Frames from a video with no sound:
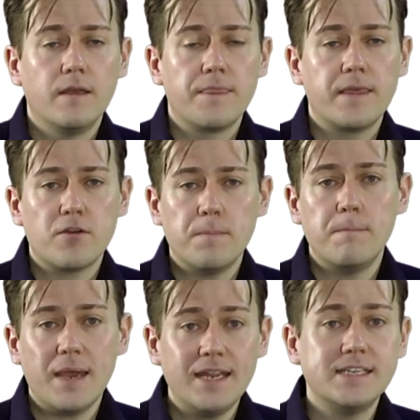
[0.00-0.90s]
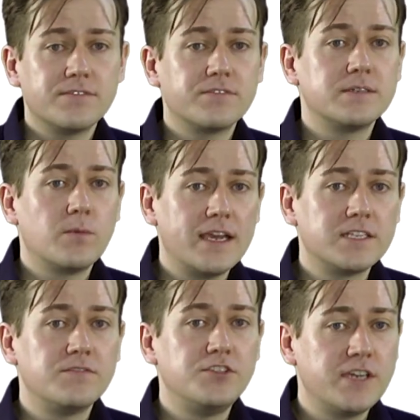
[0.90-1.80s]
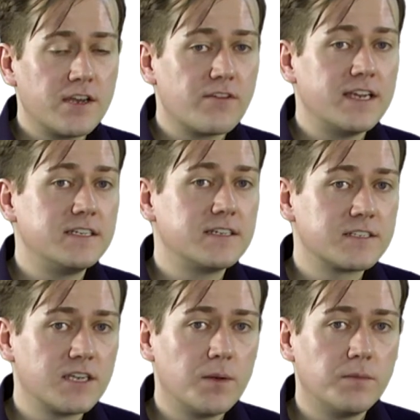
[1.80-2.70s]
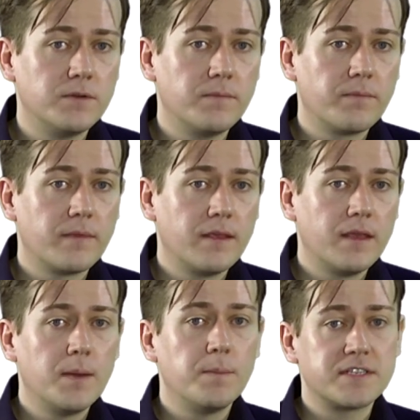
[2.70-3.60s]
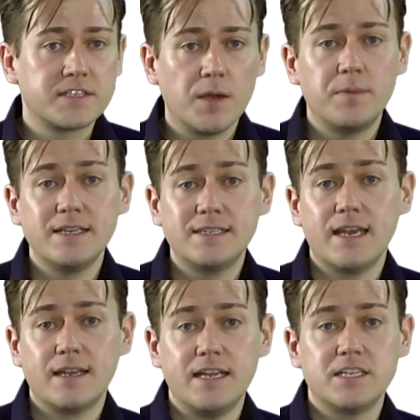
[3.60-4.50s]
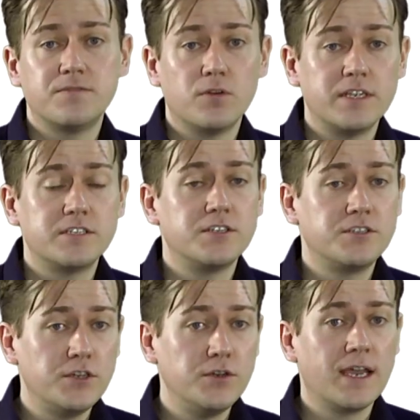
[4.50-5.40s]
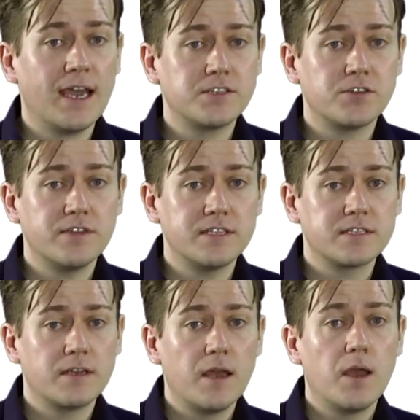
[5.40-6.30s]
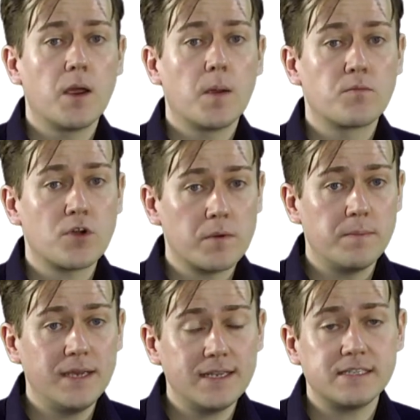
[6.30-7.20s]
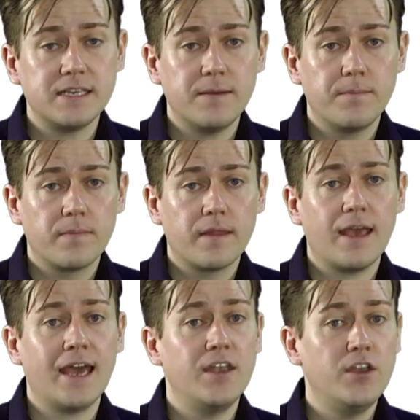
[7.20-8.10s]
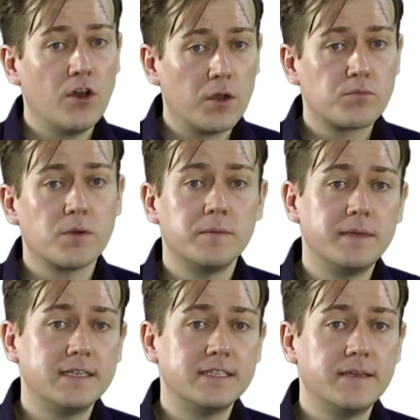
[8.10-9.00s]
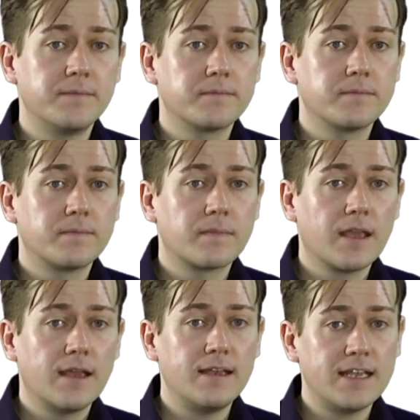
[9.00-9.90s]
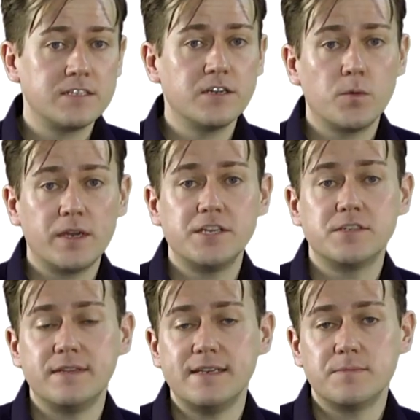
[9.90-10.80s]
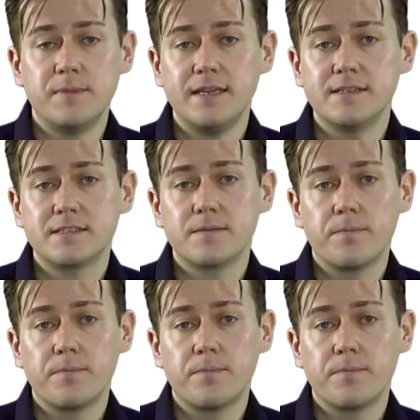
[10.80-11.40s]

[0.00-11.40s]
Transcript: There are many different ways of generating a sample, but sampling techniques fall into two categories: probability and non-probability. Let's look at what each of these means.